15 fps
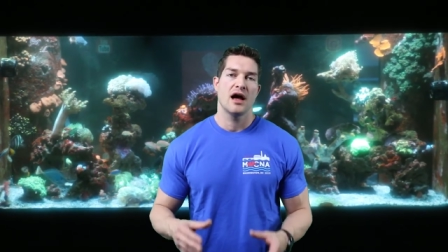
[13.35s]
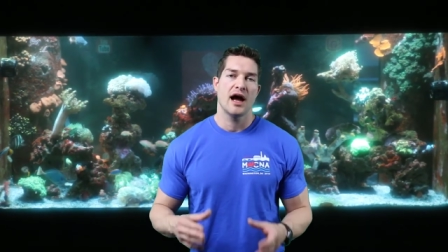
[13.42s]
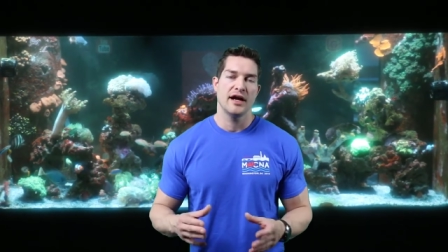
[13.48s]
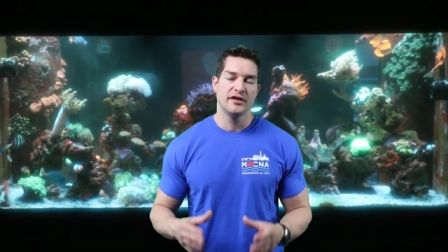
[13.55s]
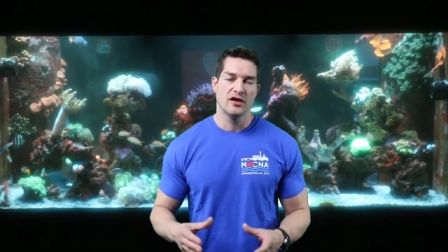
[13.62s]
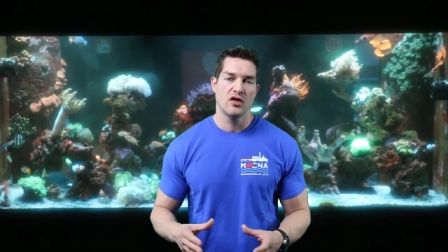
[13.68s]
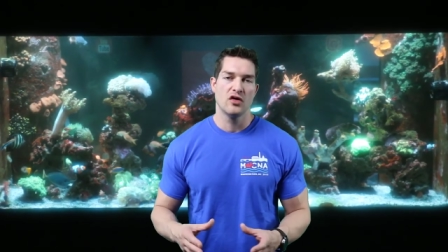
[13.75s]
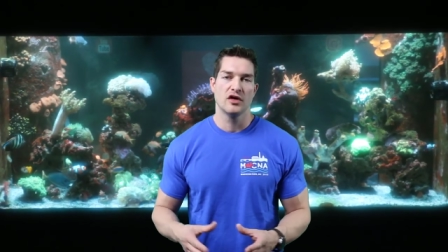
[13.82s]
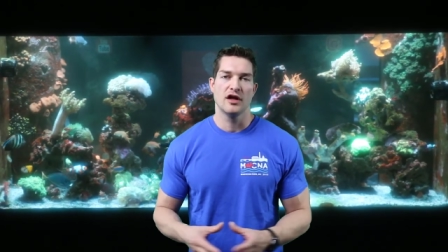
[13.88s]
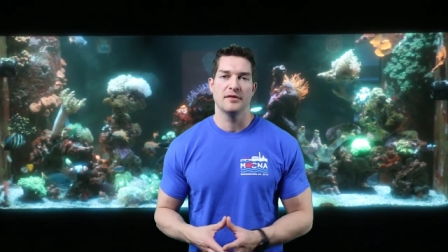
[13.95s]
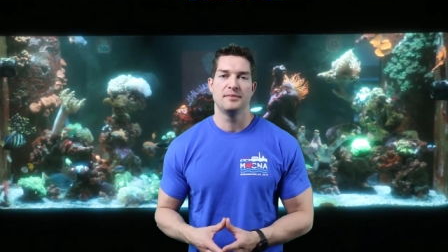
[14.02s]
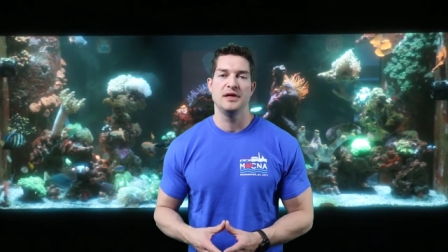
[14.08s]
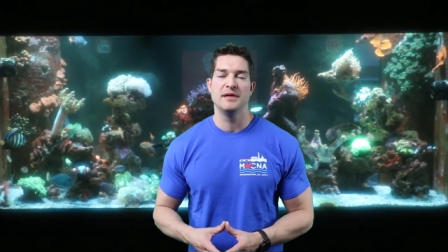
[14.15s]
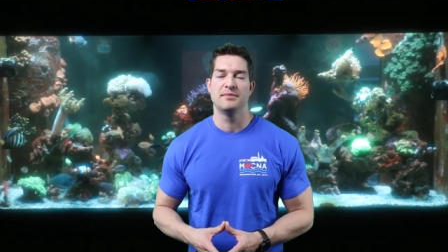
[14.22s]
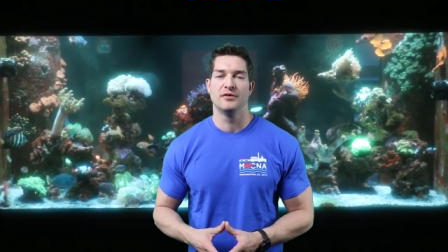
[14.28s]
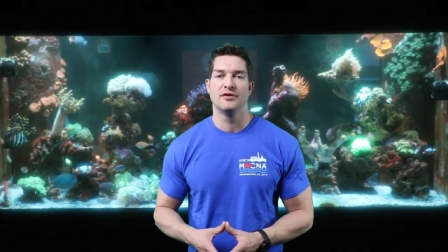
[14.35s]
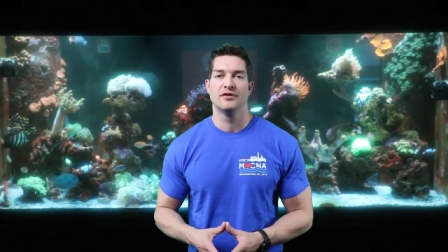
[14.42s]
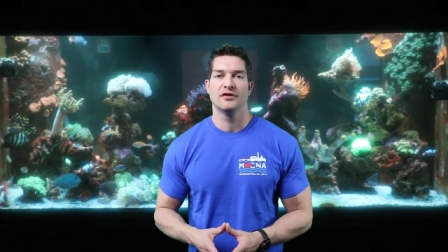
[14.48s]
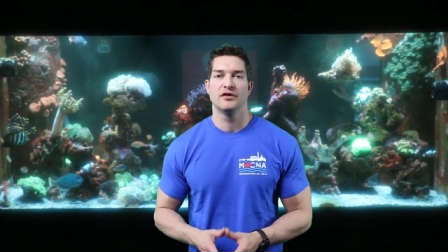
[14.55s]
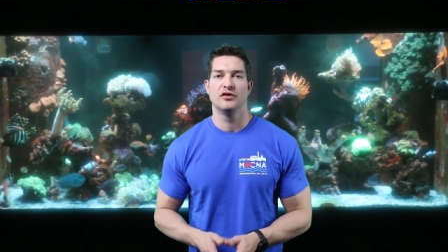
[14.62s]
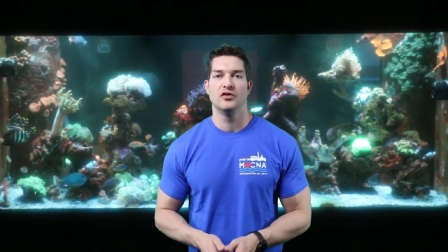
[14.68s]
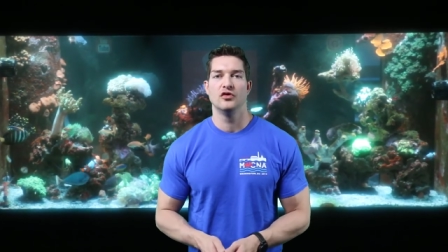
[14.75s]
I know a lot of people
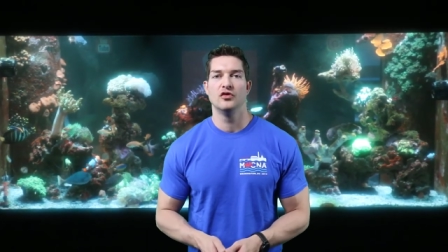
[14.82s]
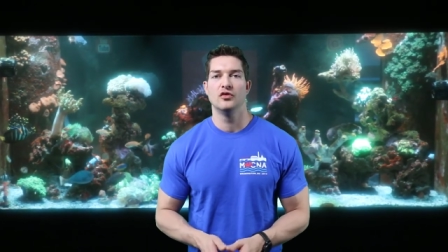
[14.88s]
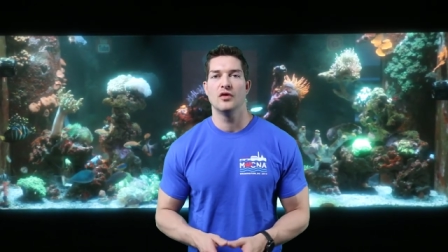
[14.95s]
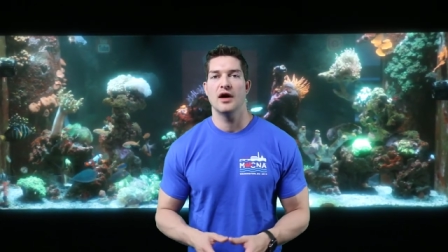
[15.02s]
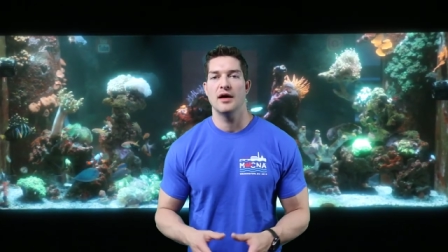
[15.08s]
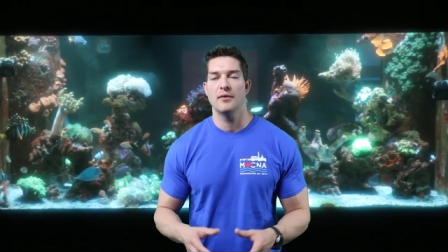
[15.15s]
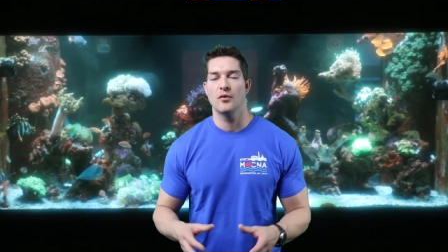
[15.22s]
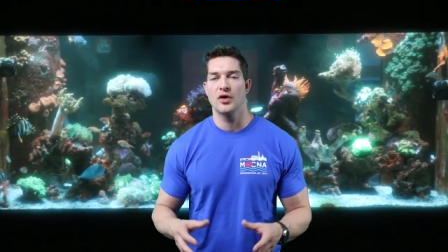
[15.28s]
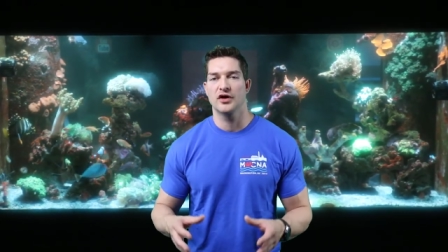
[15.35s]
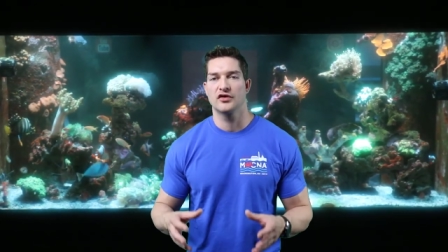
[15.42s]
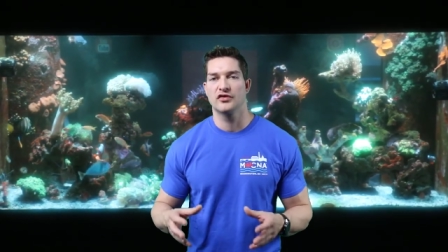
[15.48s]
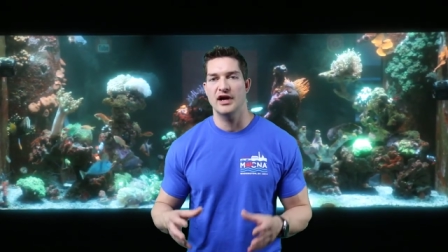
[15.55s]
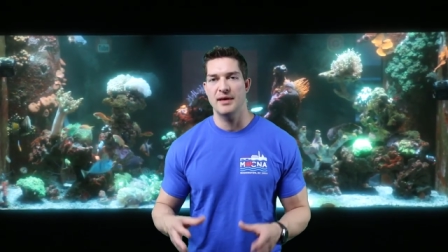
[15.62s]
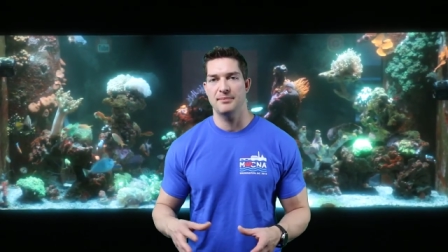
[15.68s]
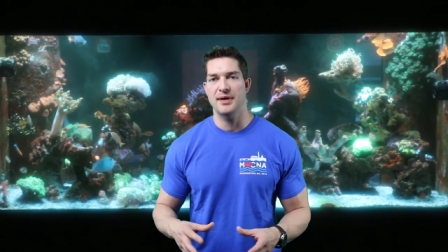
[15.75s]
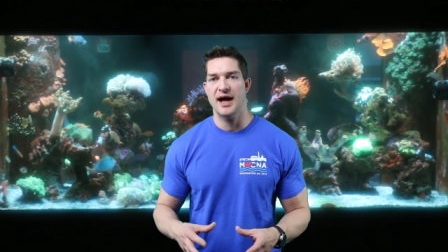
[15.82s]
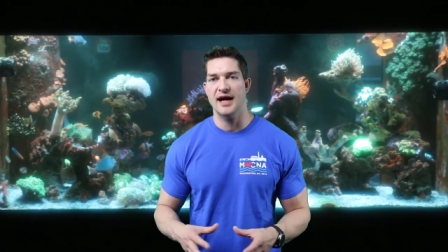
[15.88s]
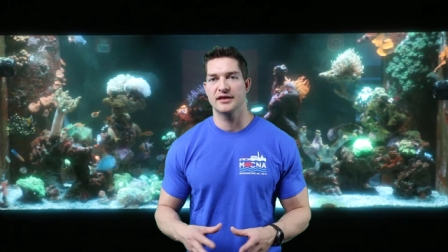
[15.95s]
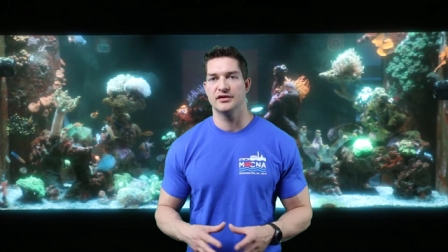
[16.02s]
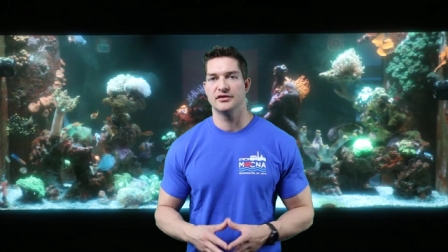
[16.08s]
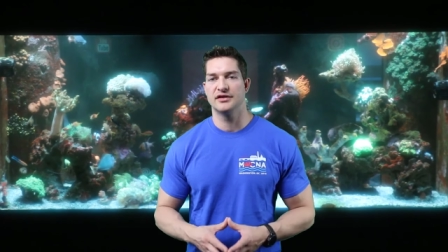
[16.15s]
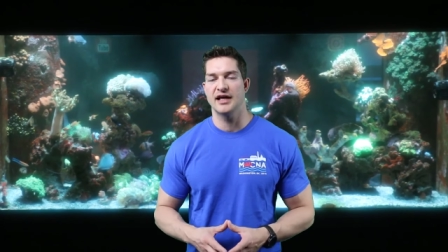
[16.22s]
who want to cram
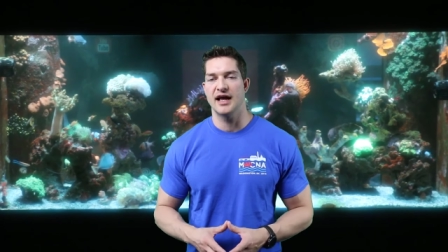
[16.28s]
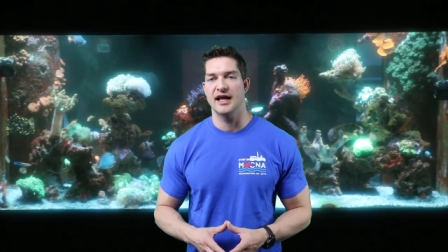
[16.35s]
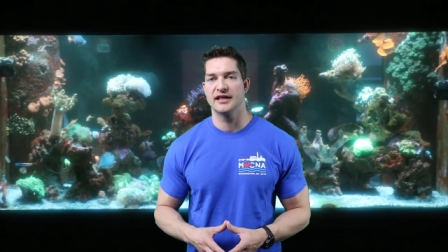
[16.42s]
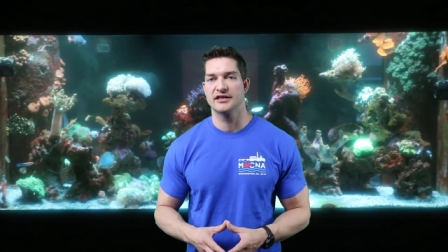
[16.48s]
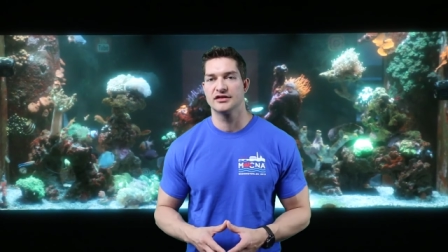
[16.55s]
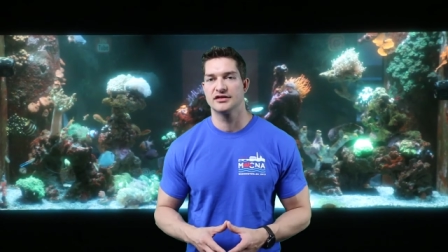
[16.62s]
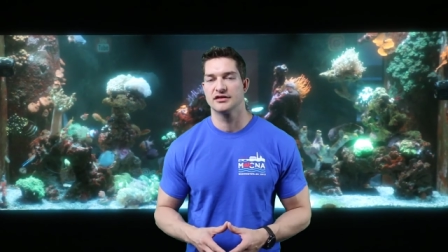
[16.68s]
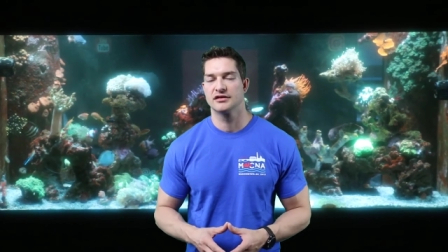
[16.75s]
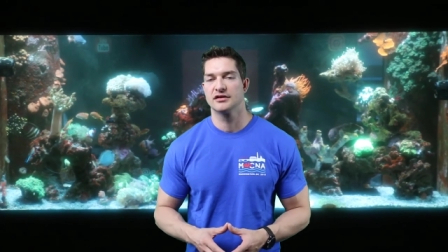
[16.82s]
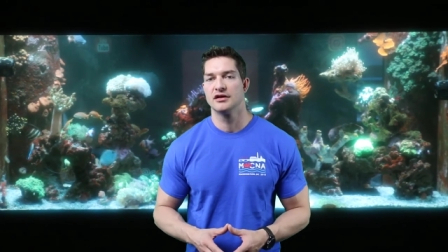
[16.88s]
pack their tanks,